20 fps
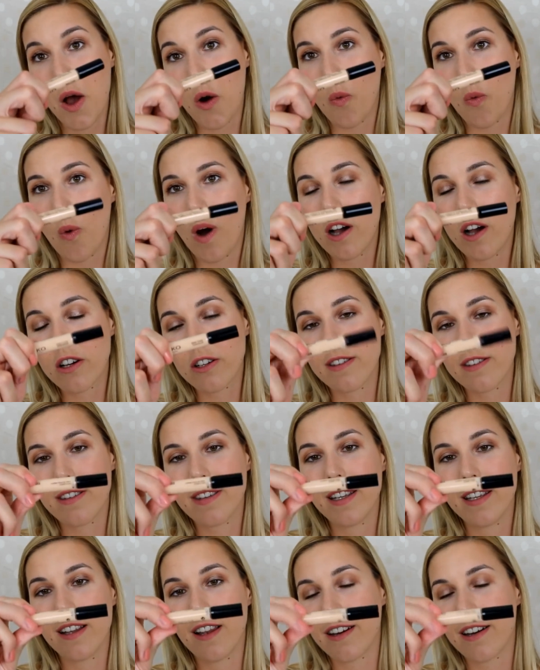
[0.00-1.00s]
one
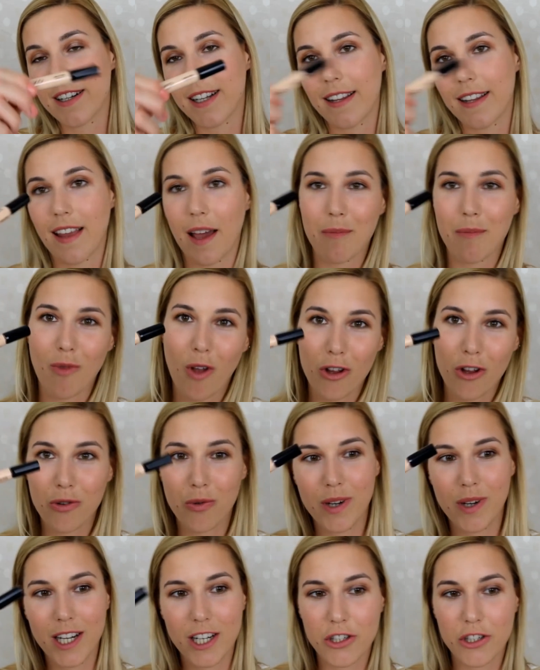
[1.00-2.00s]
concealer that I'm not
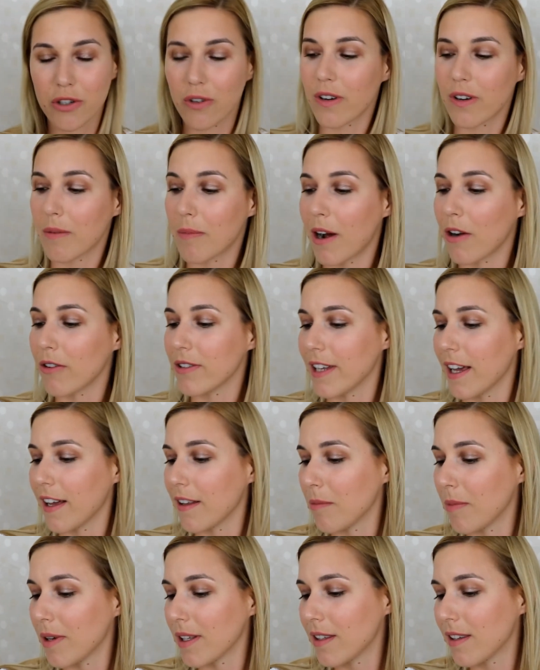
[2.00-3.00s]
really sure about
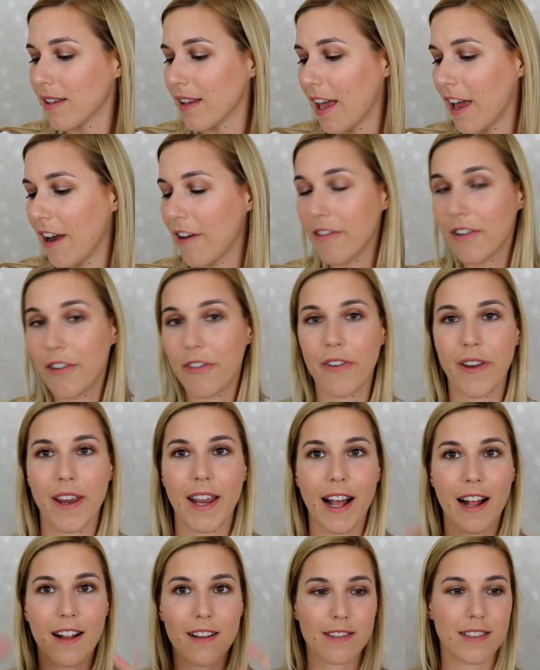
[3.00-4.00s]
yet, but
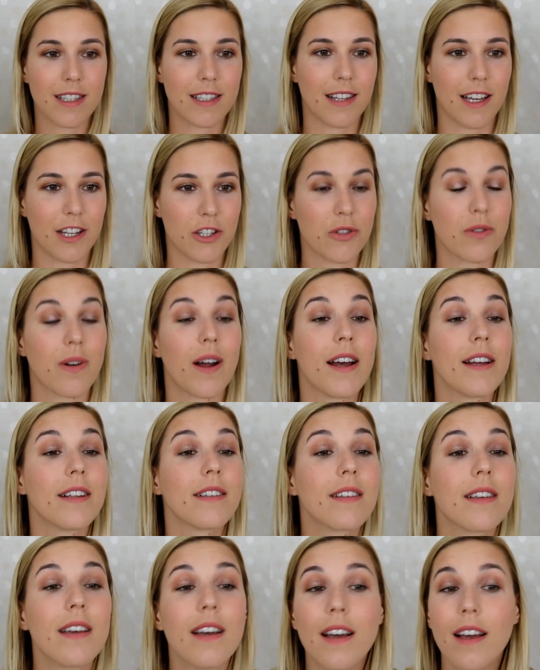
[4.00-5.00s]
everything else that I
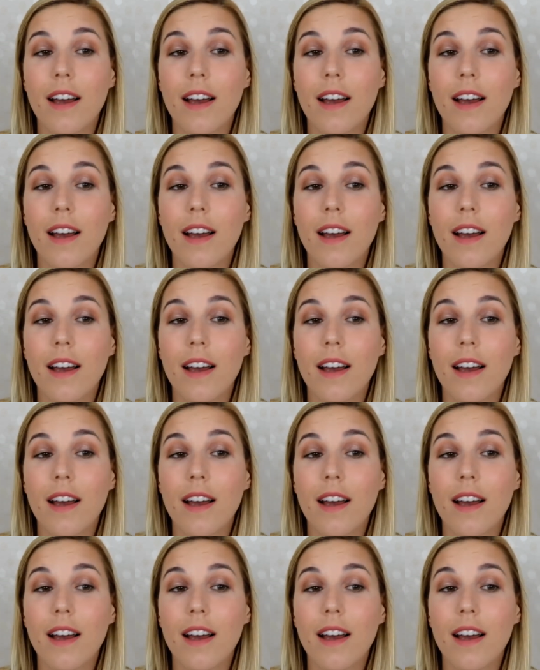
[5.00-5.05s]
tried,